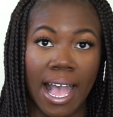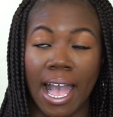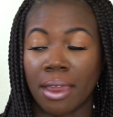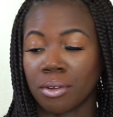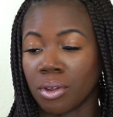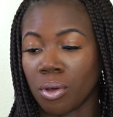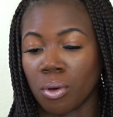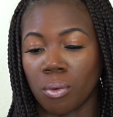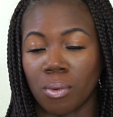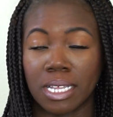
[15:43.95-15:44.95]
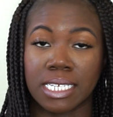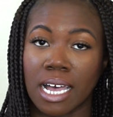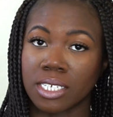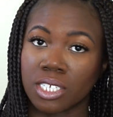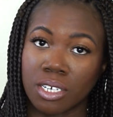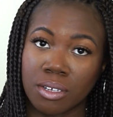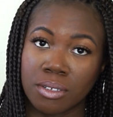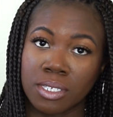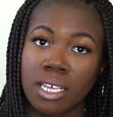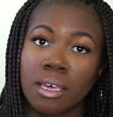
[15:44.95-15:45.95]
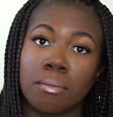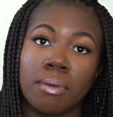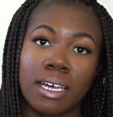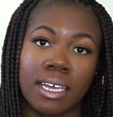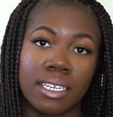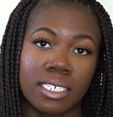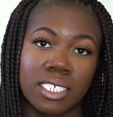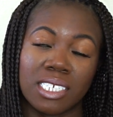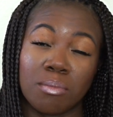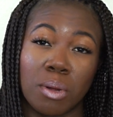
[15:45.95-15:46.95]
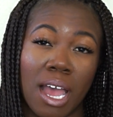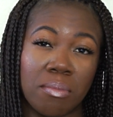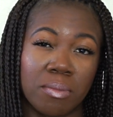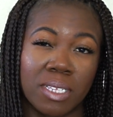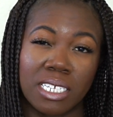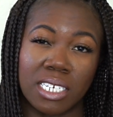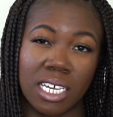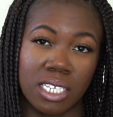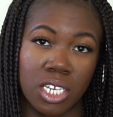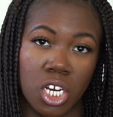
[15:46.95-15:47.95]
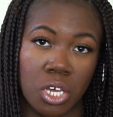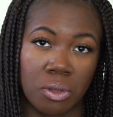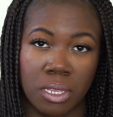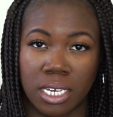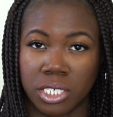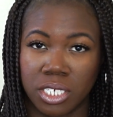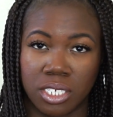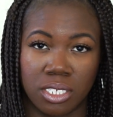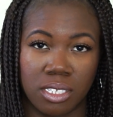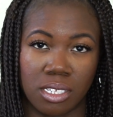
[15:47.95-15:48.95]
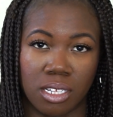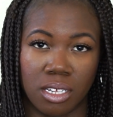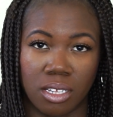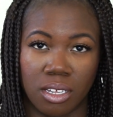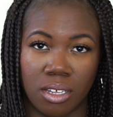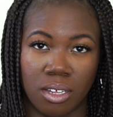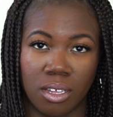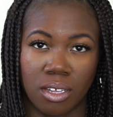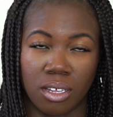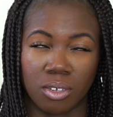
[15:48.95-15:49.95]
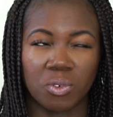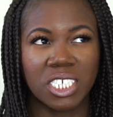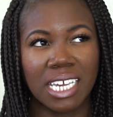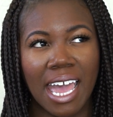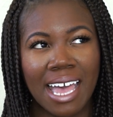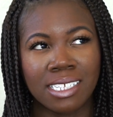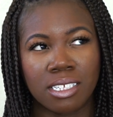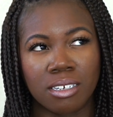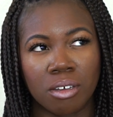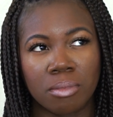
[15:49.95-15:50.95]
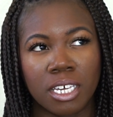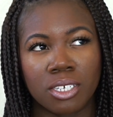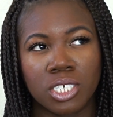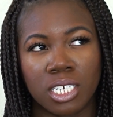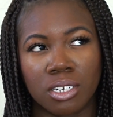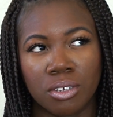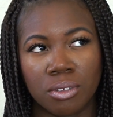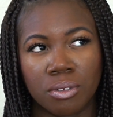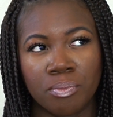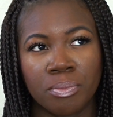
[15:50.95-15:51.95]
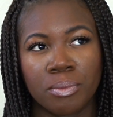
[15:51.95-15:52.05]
I don't know what Tasha knows, but she probably doesn't know that she's well she has to know because she knew